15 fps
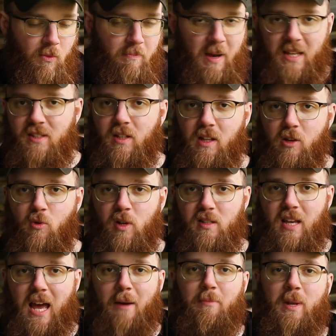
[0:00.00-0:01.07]
Basically
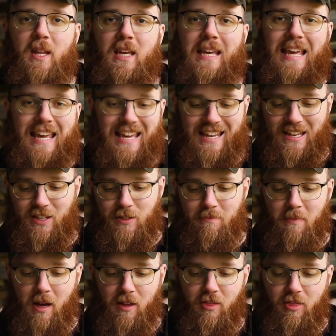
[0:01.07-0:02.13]
what's happening is
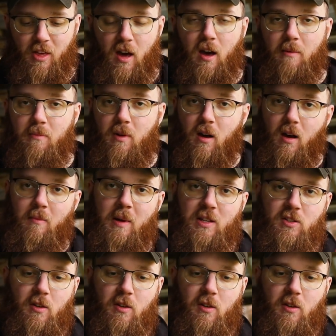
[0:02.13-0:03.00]
my thumb on my